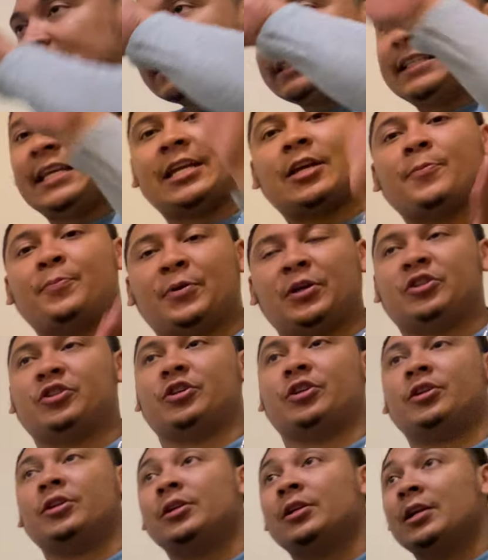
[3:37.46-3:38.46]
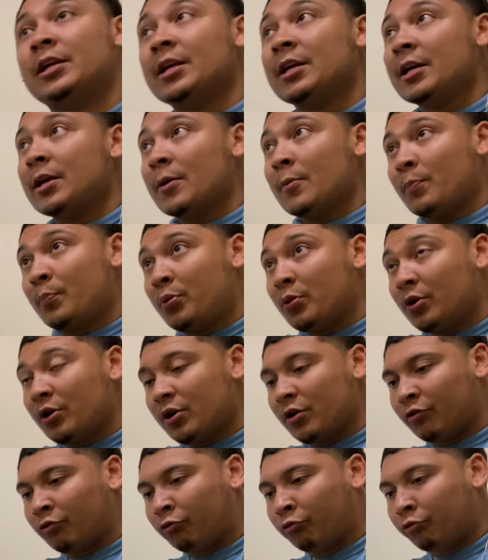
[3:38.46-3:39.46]
take a picture,
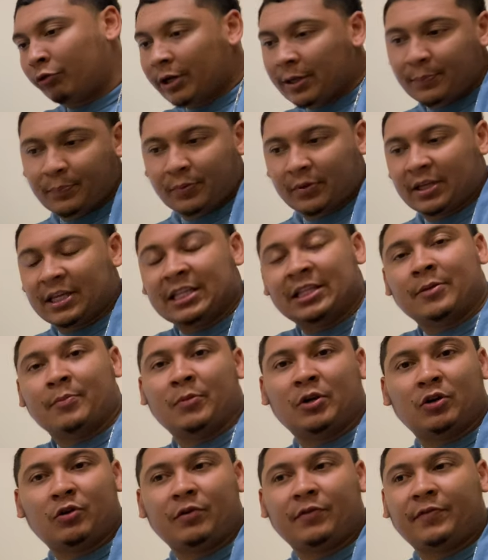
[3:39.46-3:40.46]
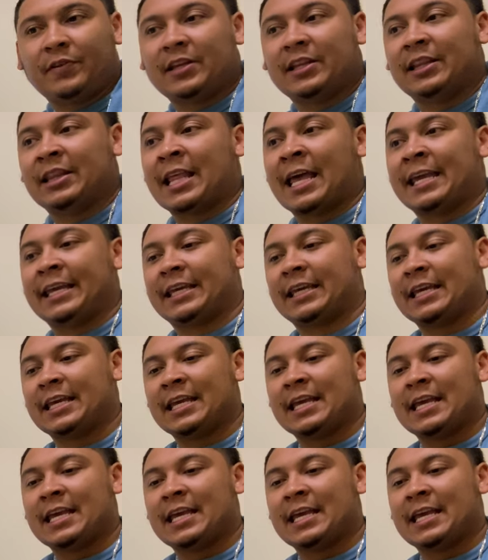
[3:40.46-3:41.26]
put a rip in the middle of it, like